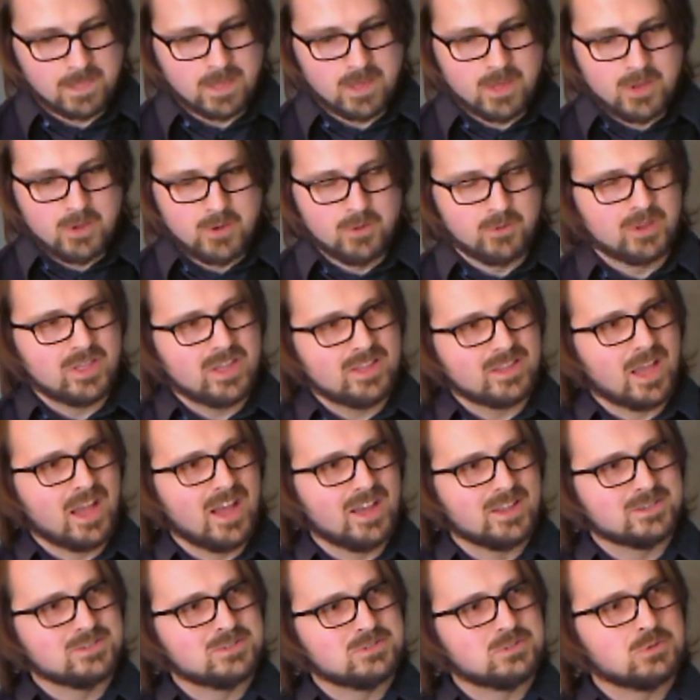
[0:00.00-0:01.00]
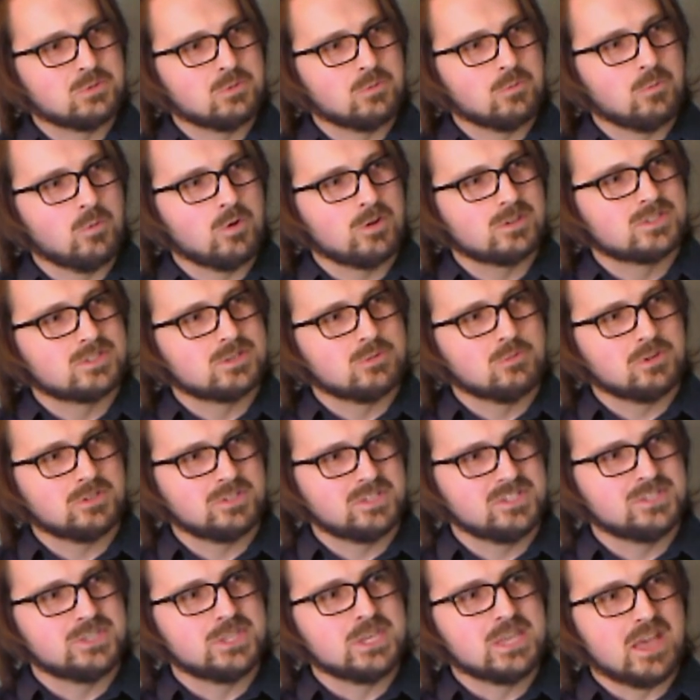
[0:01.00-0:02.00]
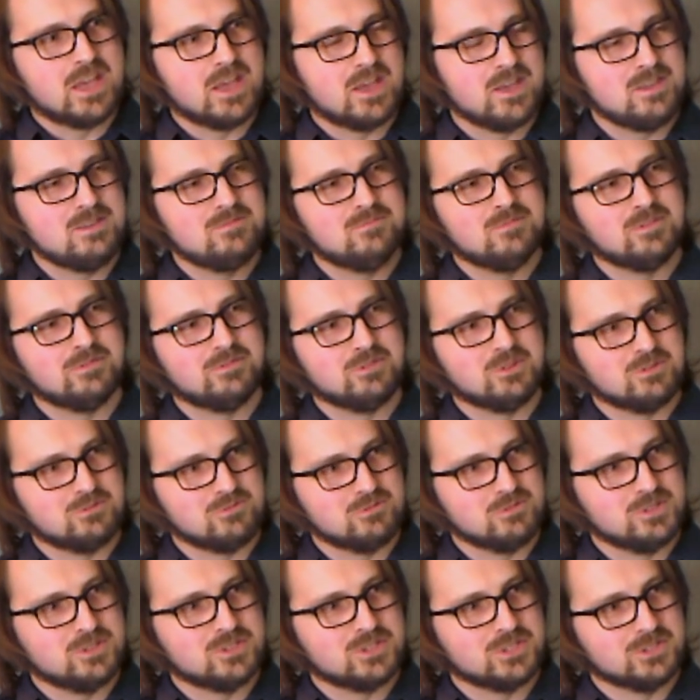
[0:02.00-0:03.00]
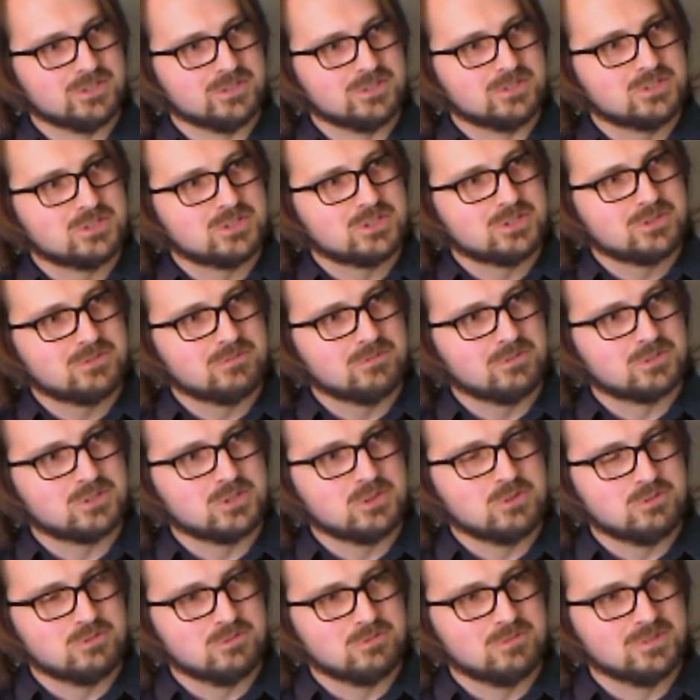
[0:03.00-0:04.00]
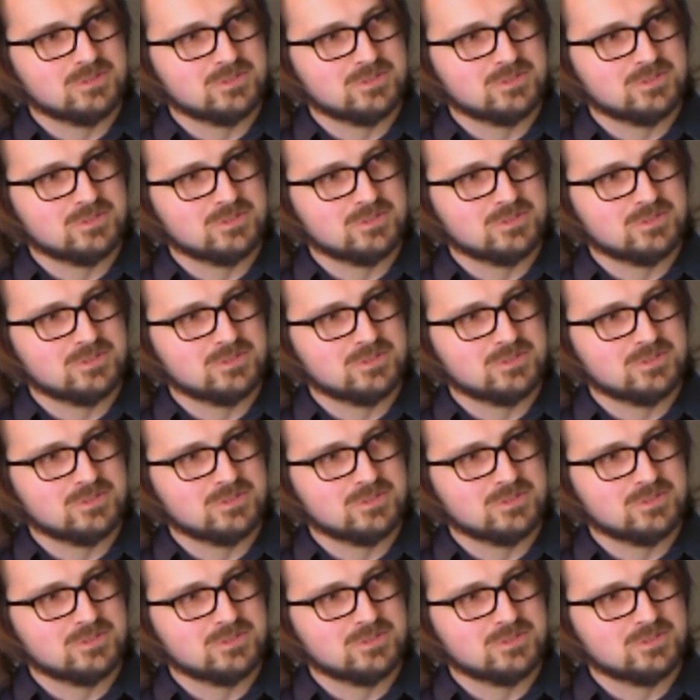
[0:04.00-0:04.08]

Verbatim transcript: Okay, and what is the aim of your research? What are you hoping to